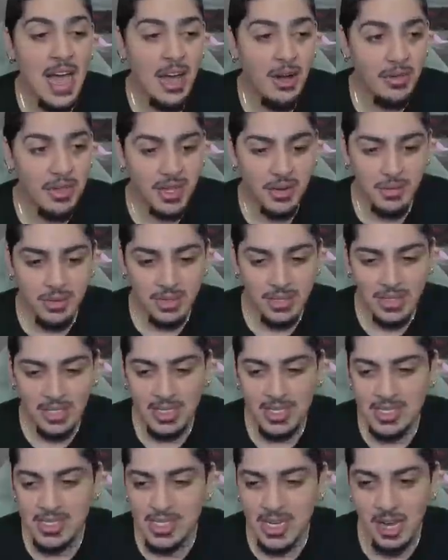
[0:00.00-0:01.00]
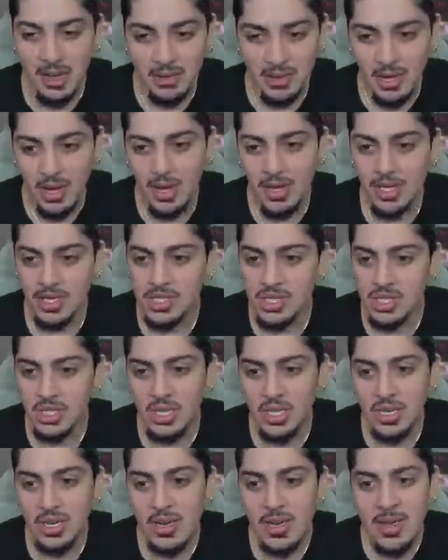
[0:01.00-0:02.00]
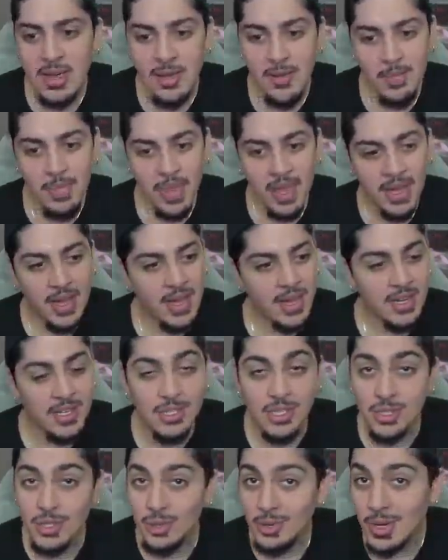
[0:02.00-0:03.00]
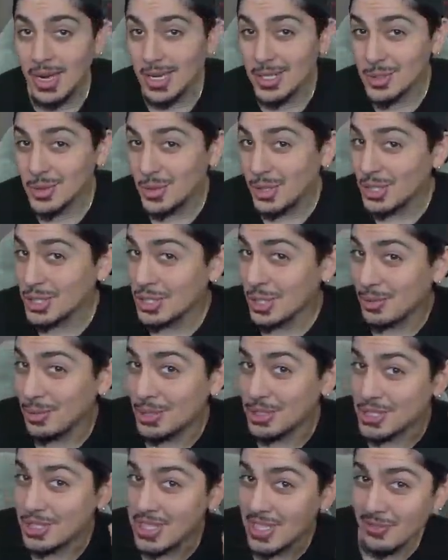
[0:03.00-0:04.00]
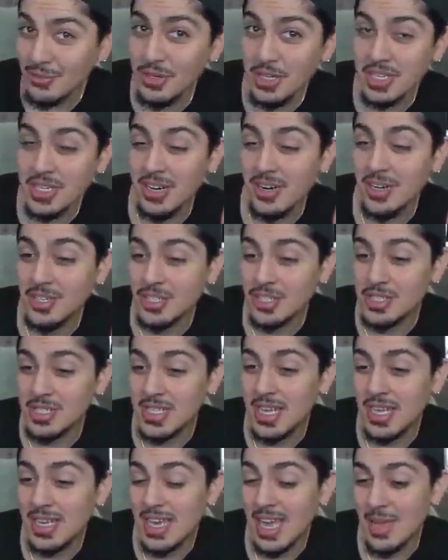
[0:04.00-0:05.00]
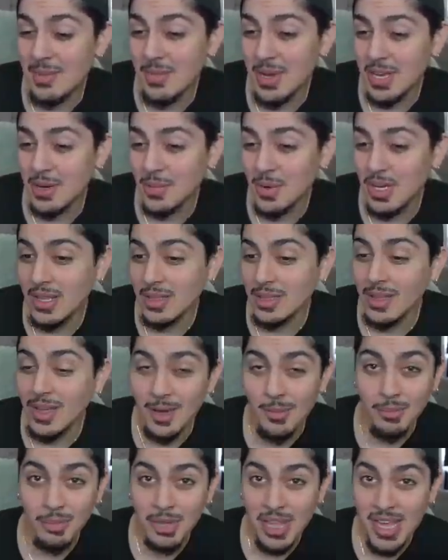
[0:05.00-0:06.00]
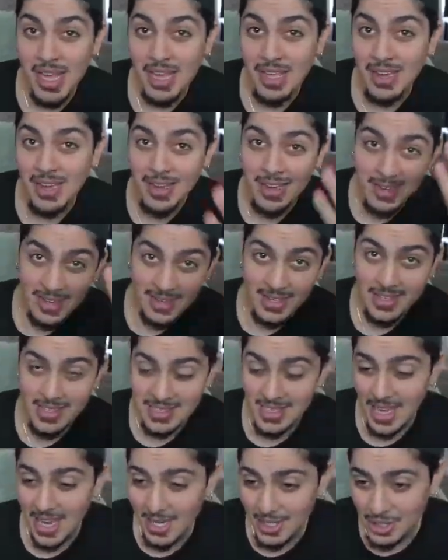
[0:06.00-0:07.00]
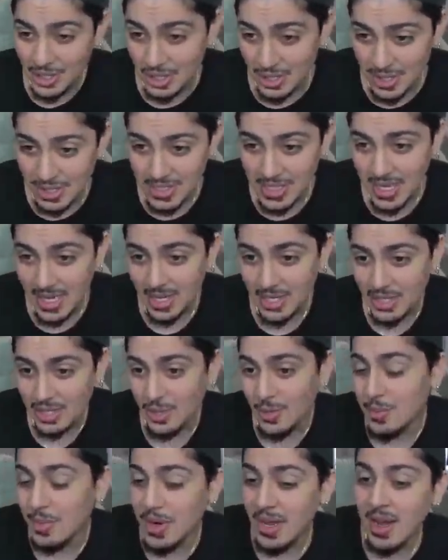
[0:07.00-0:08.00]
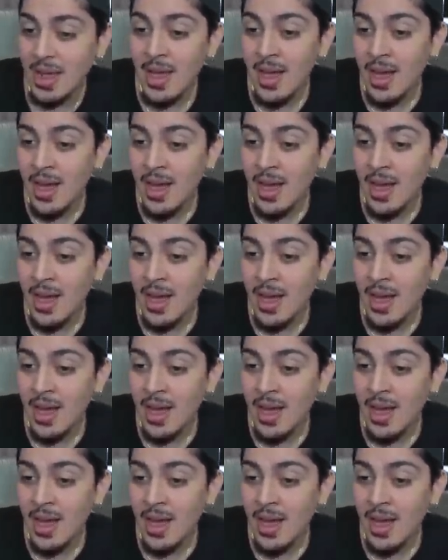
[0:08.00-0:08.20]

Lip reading: How they released, how long it took? And do you guys wish there was different characters they came in with, like Blade? Because I sure as heck do. But